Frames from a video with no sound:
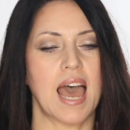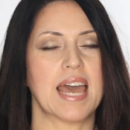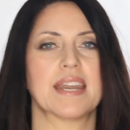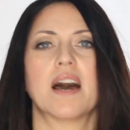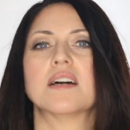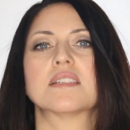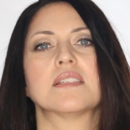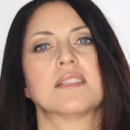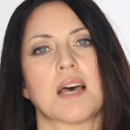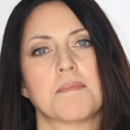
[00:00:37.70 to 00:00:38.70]
and
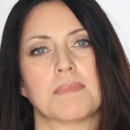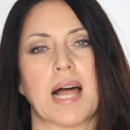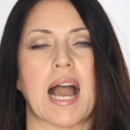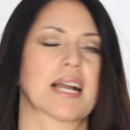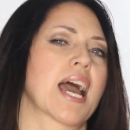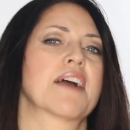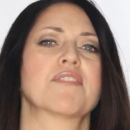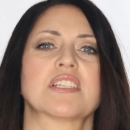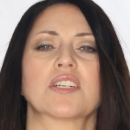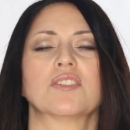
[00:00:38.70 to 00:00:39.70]
sunblock
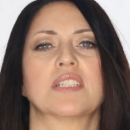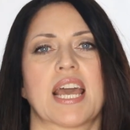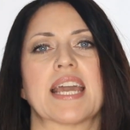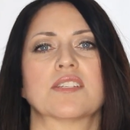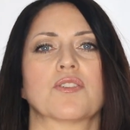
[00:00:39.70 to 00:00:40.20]
every single day